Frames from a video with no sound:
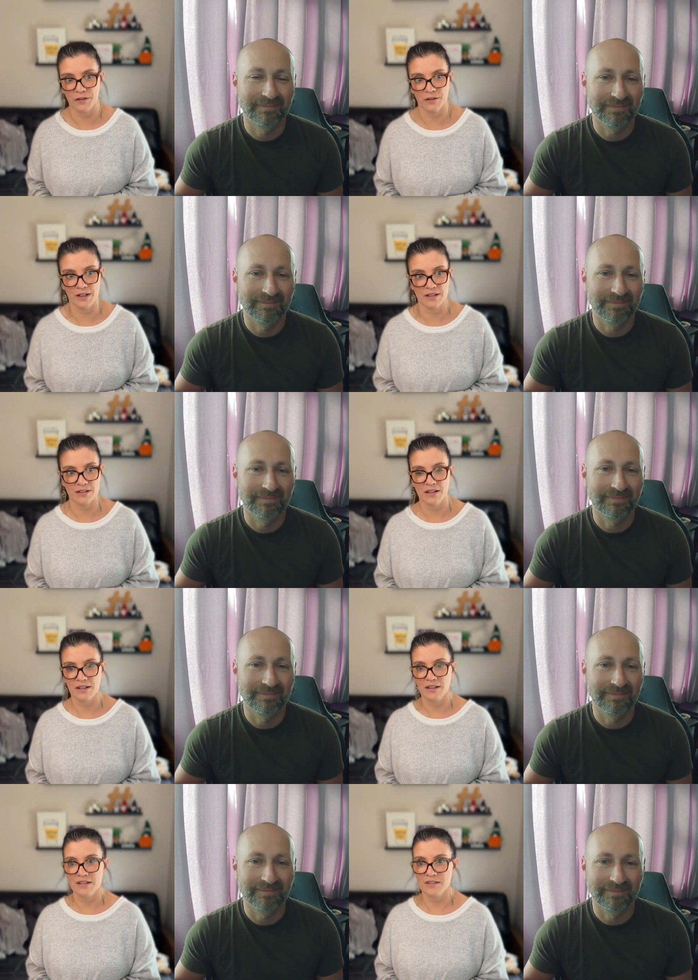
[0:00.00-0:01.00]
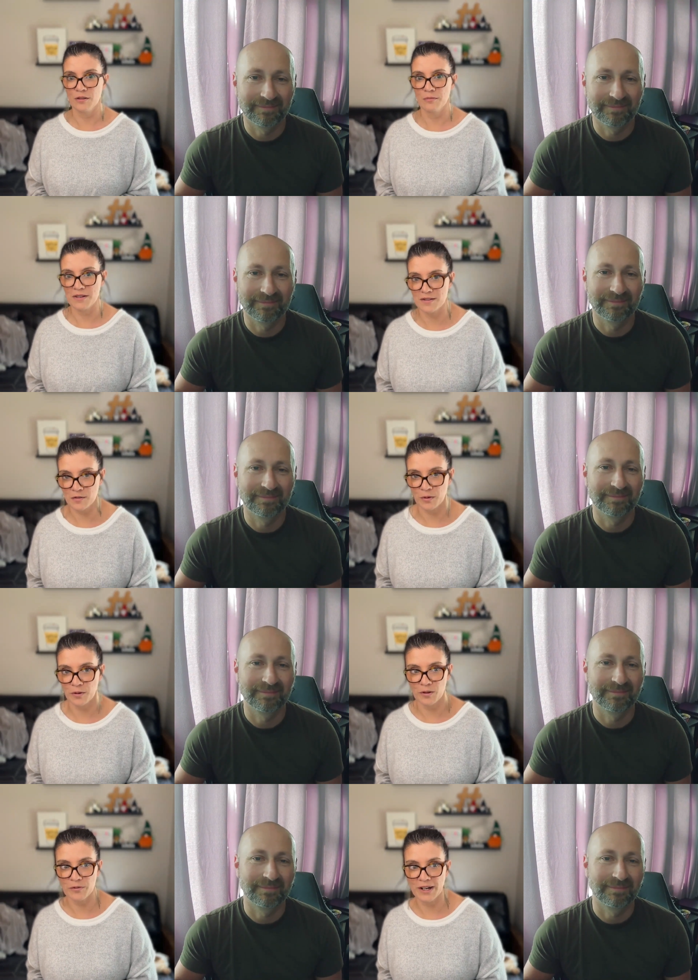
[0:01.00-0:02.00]
Speaker 1: if you're in to the business
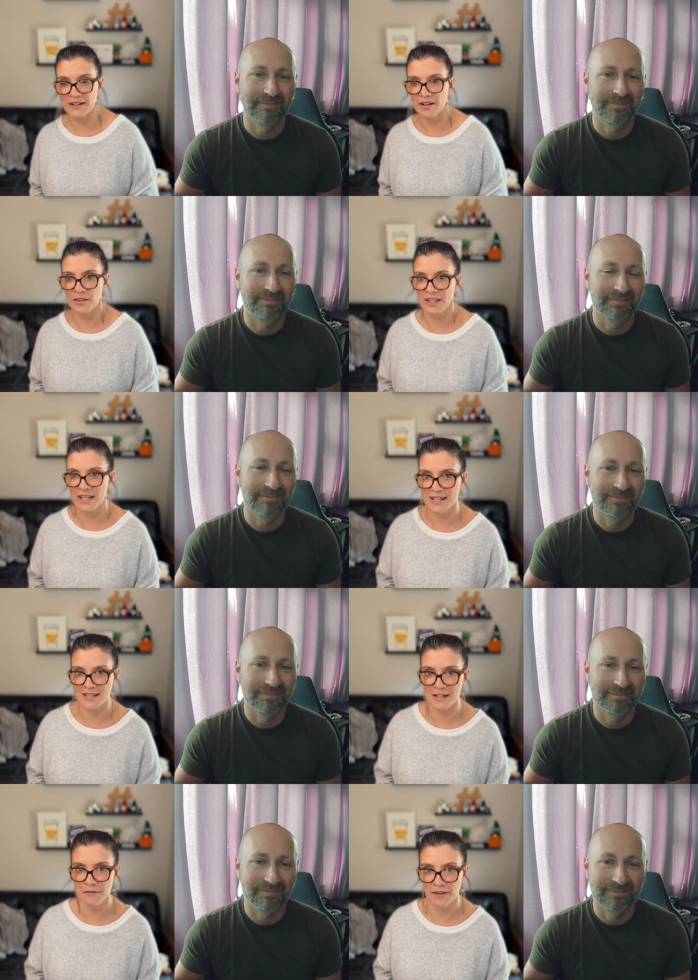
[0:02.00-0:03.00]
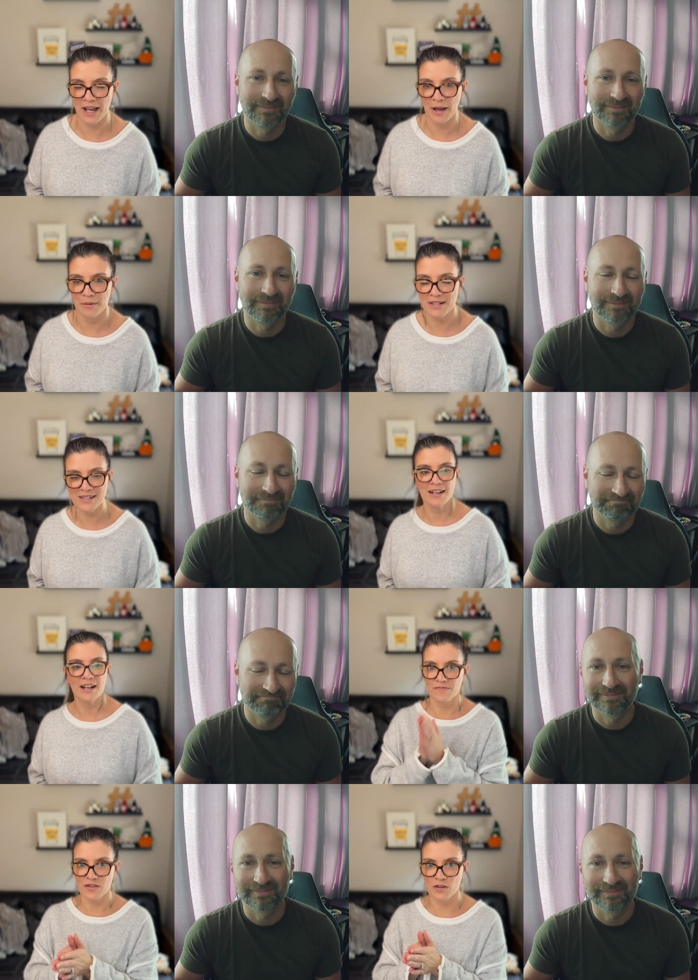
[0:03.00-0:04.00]
world, right? And all the geeky stuff that happens.
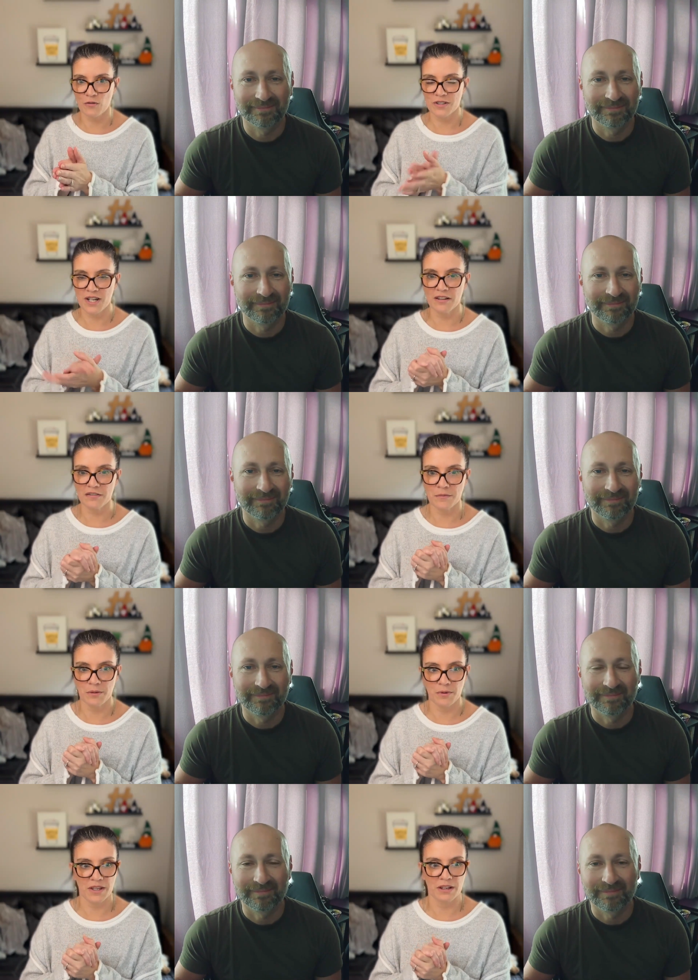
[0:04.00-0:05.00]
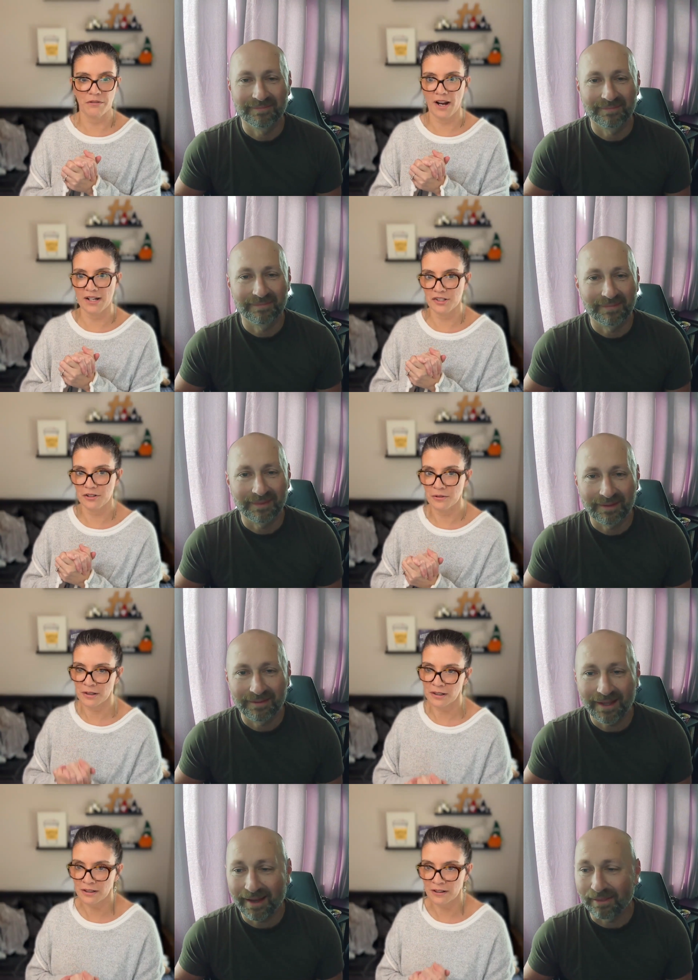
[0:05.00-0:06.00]
So tell everybody where they can find you.
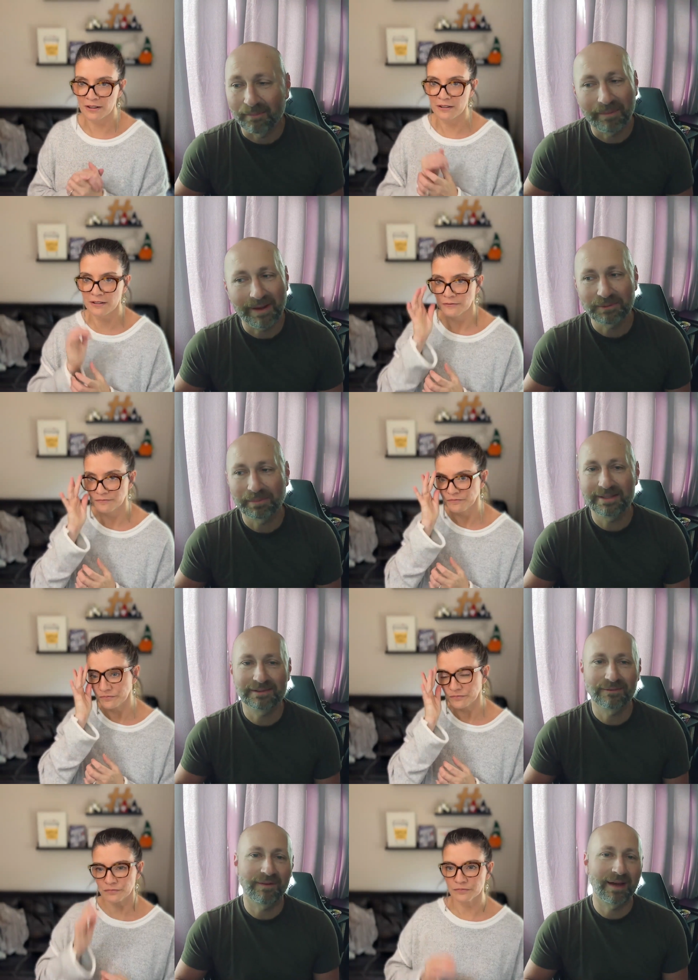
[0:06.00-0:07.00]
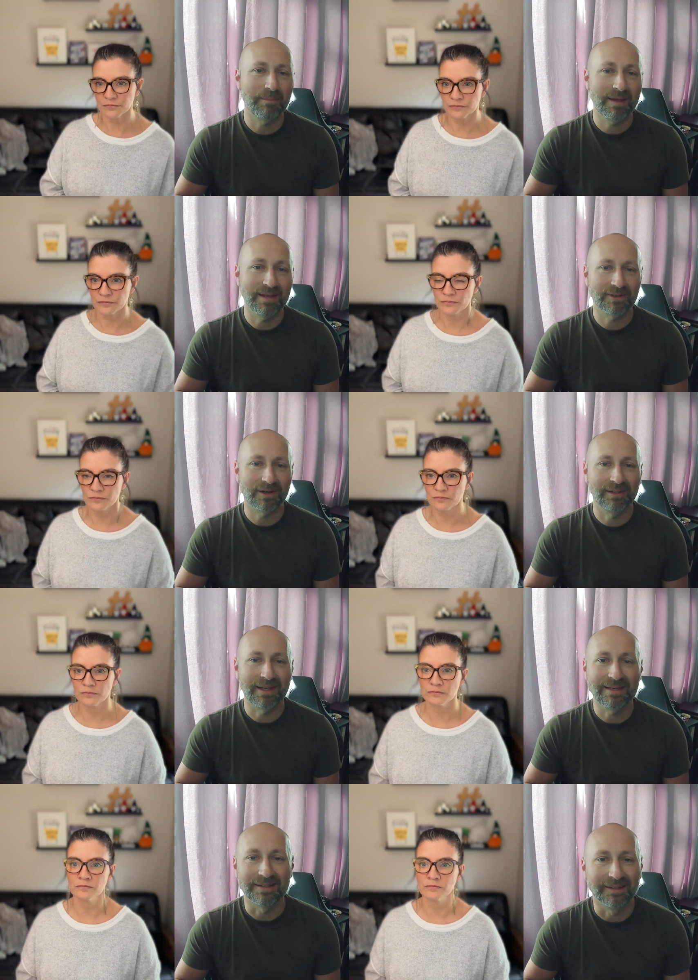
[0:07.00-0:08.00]
Speaker 2: Yeah, the best place to find me is on
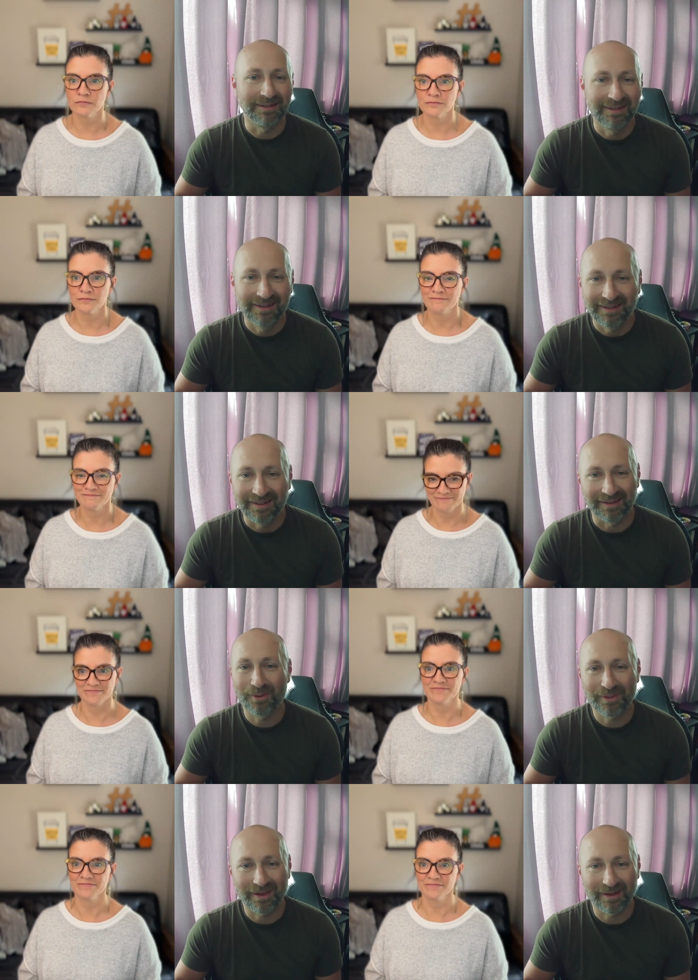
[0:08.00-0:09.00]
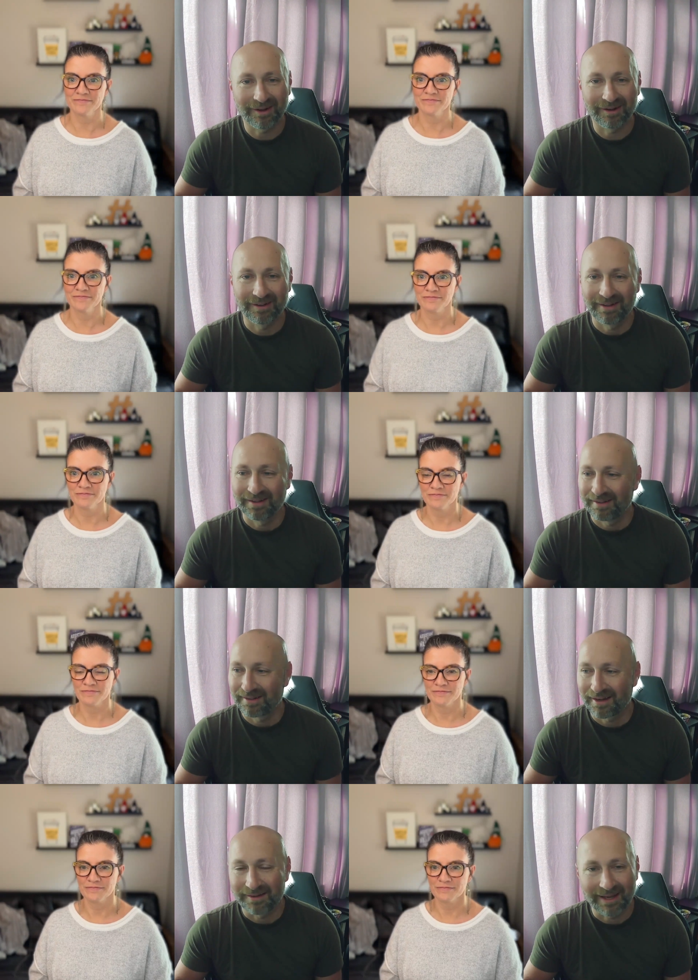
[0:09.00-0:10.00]
LinkedIn. Go there
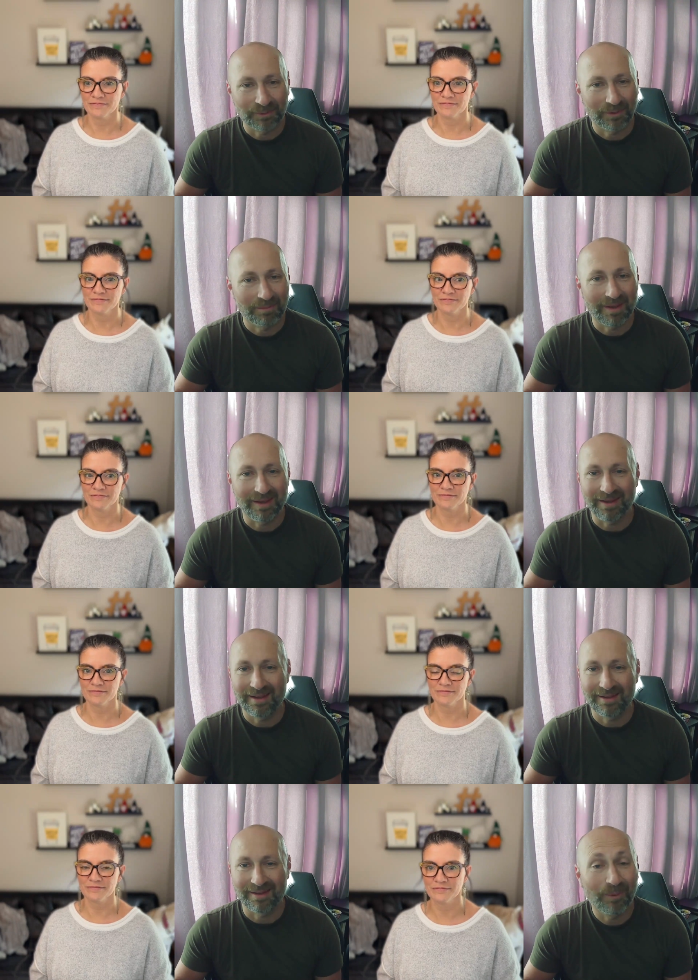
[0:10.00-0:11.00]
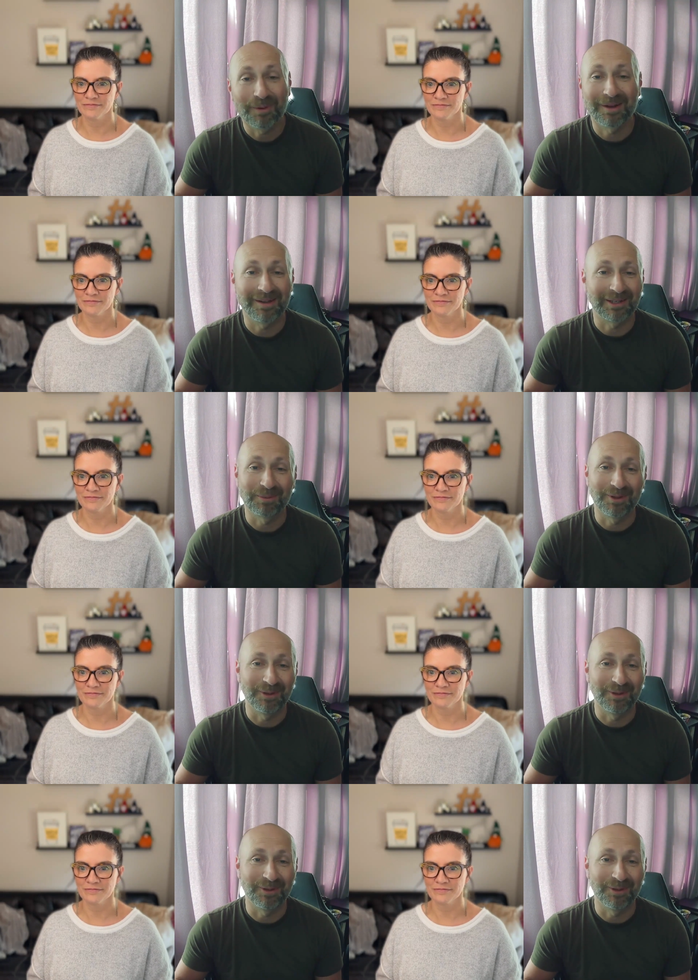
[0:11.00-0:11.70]
connect with me. I will connect with